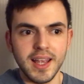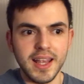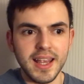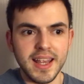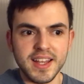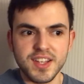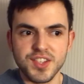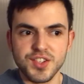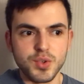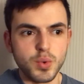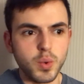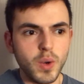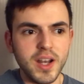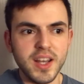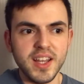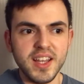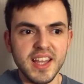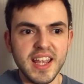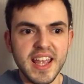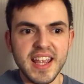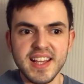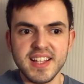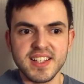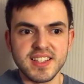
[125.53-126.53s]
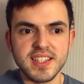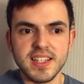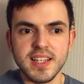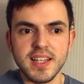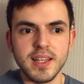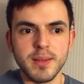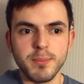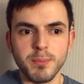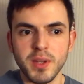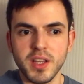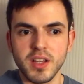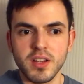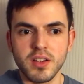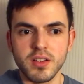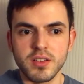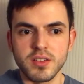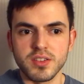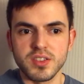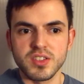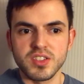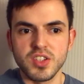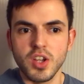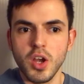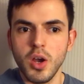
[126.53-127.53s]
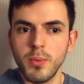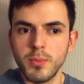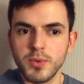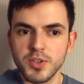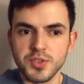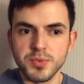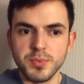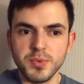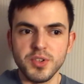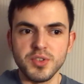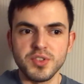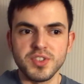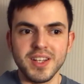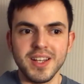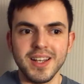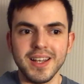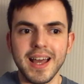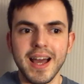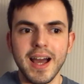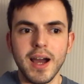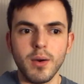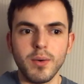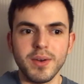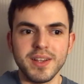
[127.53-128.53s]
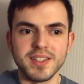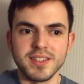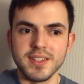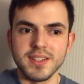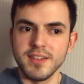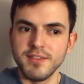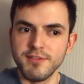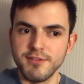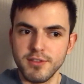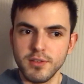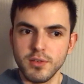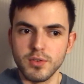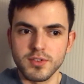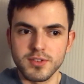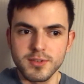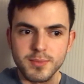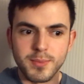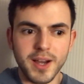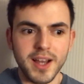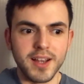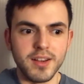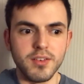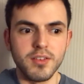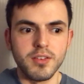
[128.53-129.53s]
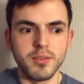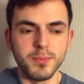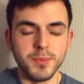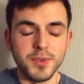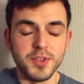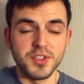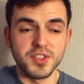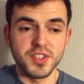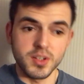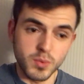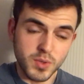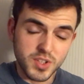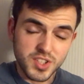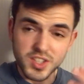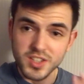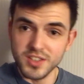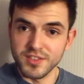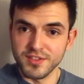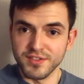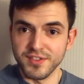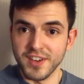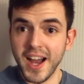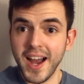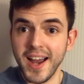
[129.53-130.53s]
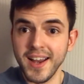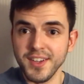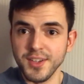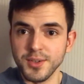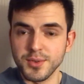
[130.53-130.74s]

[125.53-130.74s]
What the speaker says: in 2018, because so much music now is influenced by other music, which is fine.